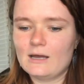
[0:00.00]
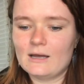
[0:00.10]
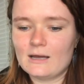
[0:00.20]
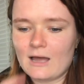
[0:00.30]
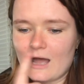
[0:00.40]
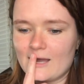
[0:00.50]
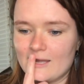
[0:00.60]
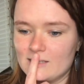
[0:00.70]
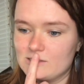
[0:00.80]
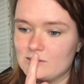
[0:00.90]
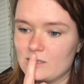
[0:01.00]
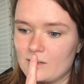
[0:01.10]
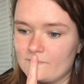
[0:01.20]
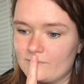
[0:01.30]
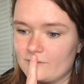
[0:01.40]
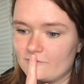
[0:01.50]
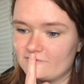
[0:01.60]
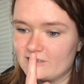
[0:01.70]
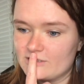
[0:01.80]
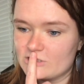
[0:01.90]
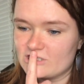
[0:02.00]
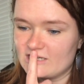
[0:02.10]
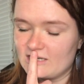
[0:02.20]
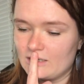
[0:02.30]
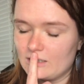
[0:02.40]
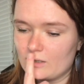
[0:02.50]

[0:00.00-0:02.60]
Uh, I ended up finishing,